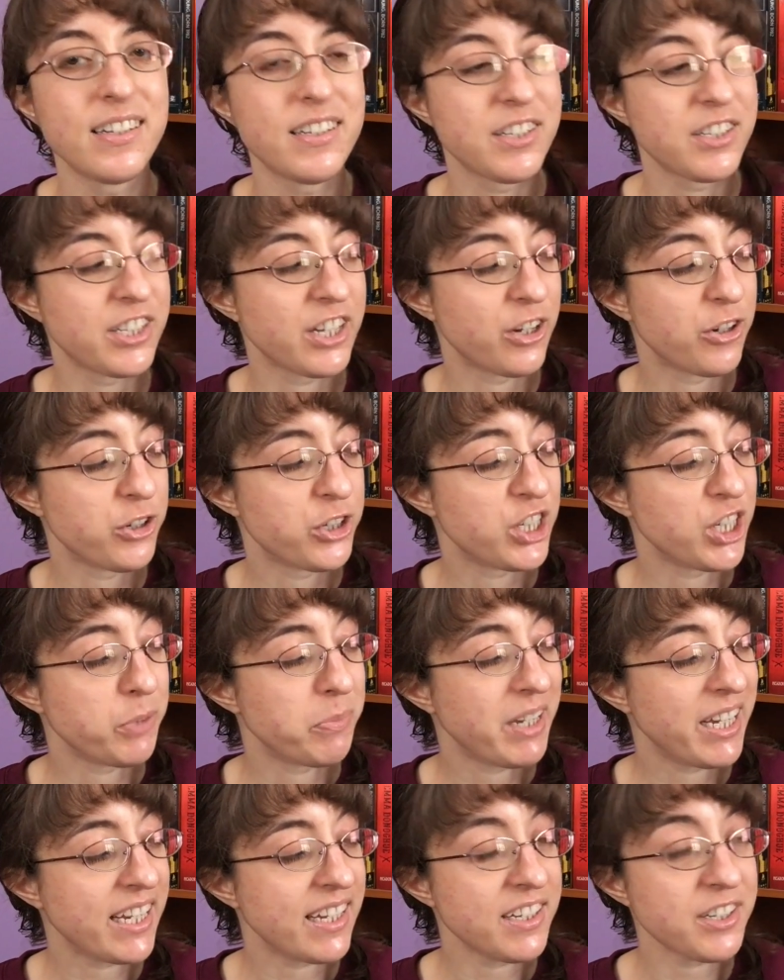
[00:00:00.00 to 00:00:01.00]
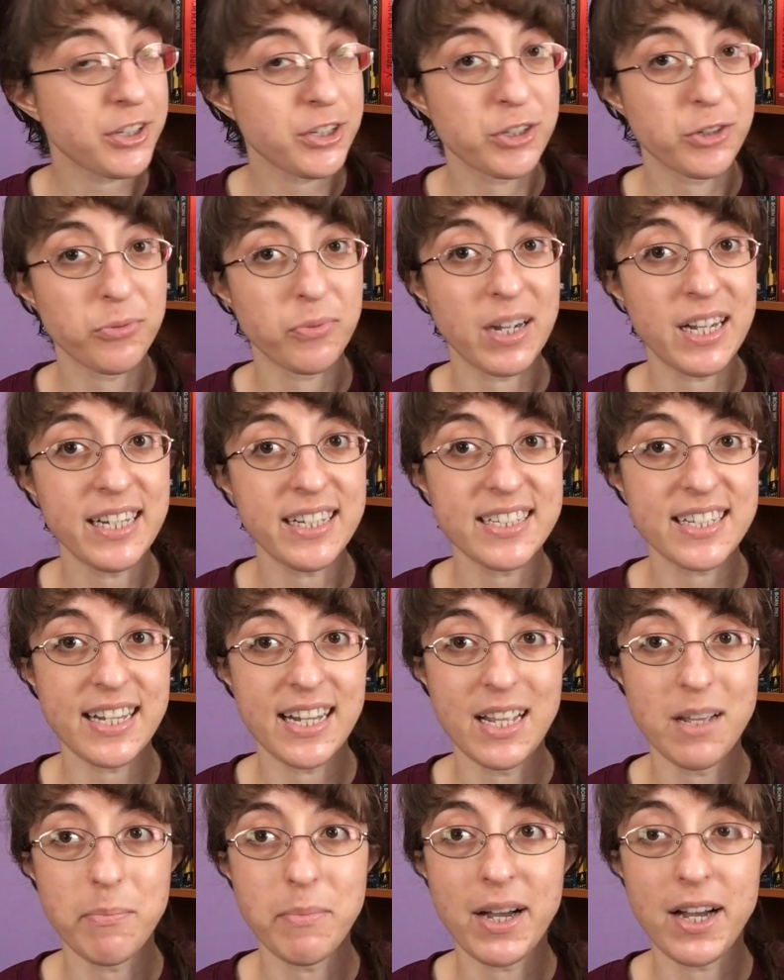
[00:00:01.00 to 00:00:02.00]
so she begins to write to
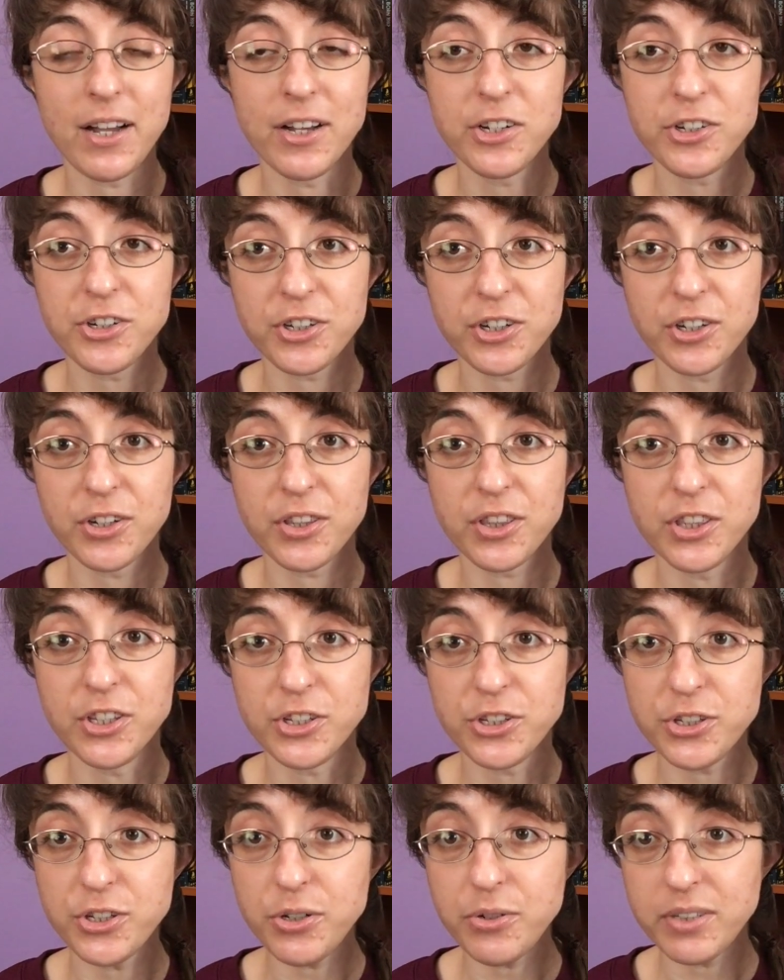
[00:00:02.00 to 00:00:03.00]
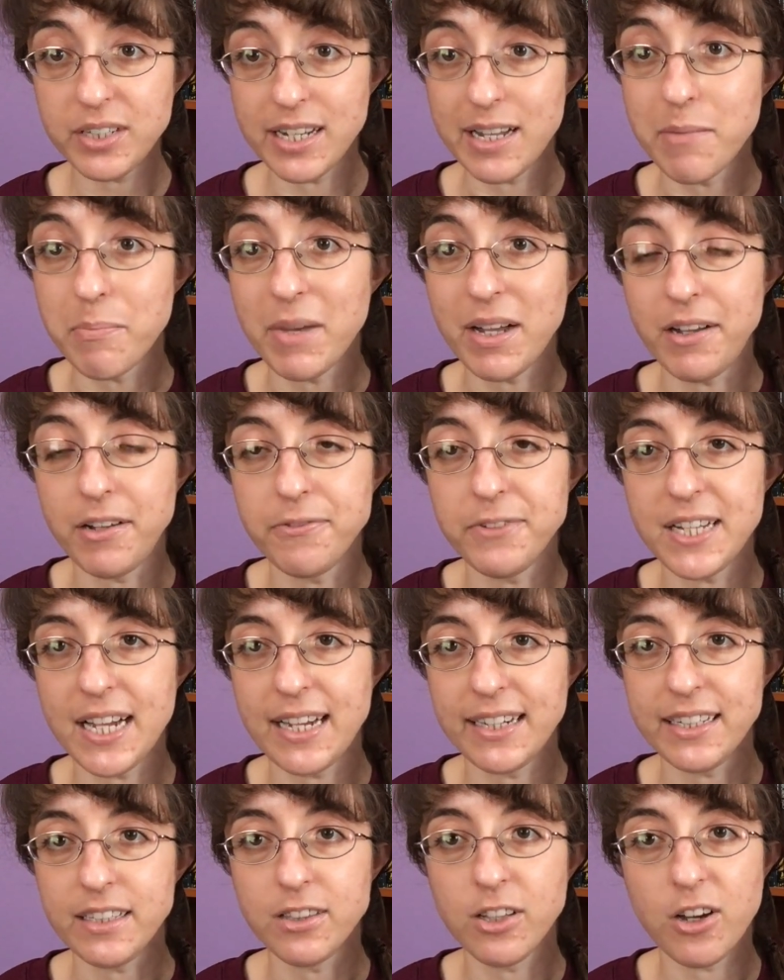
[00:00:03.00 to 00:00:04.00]
him under the pseudonym of
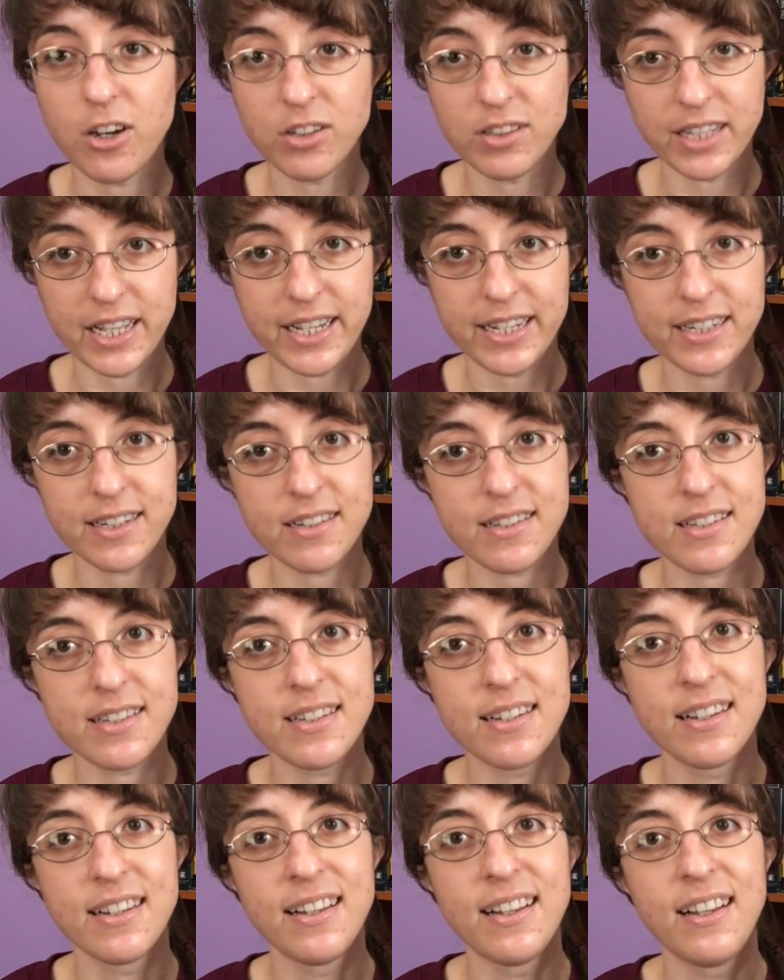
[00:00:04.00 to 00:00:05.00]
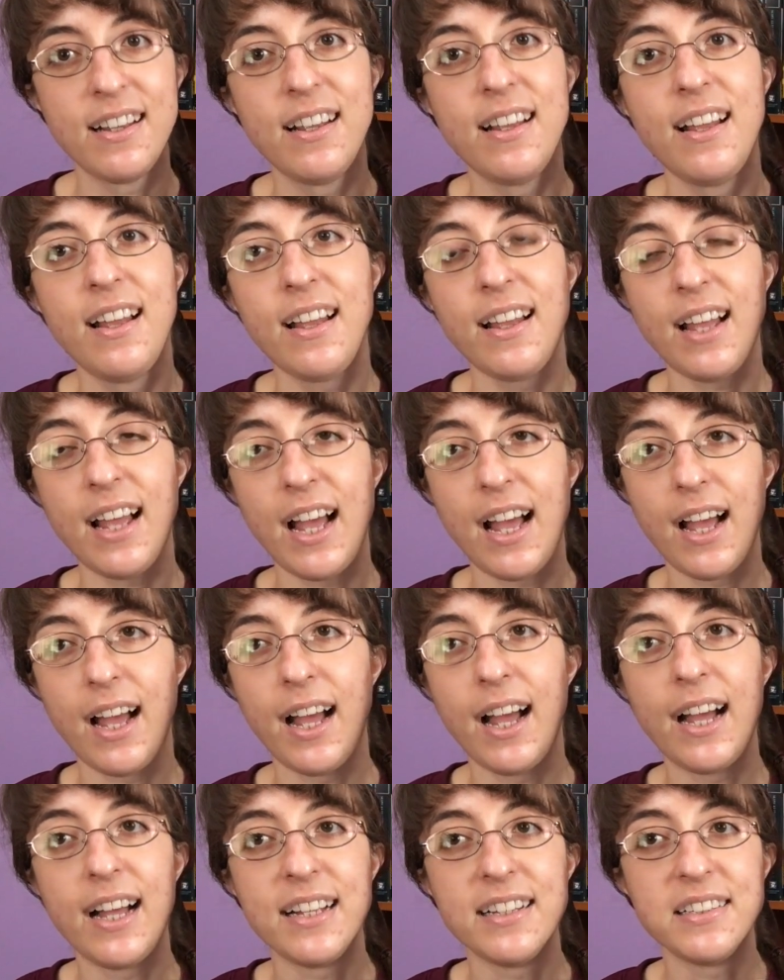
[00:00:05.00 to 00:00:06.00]
Daddy Longlegs,
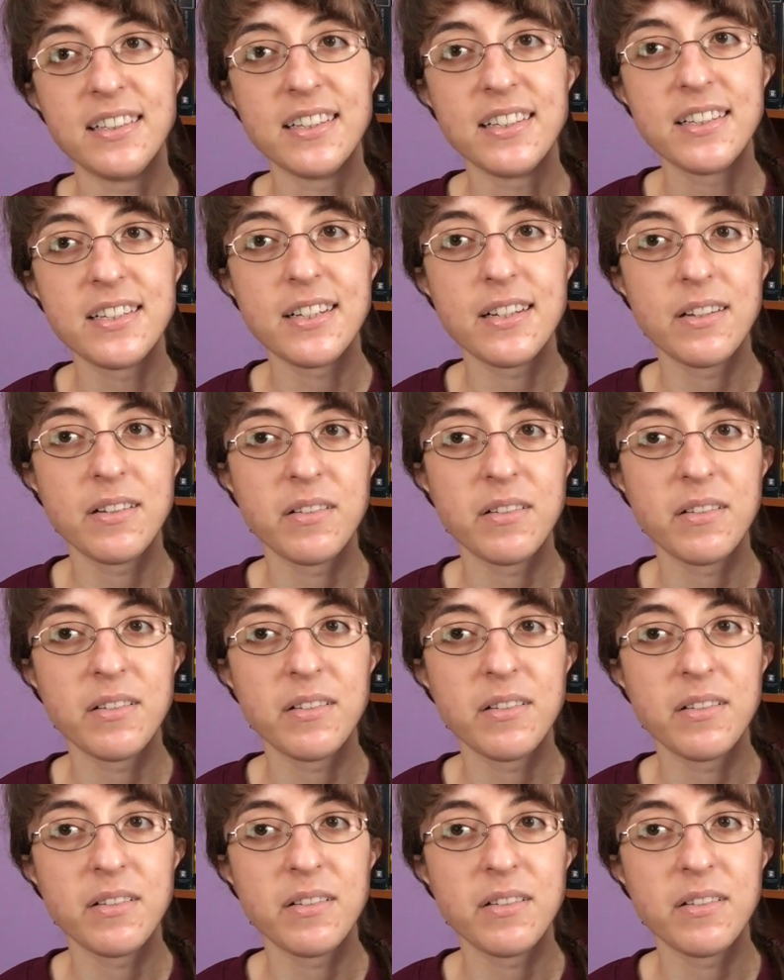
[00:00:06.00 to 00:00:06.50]
and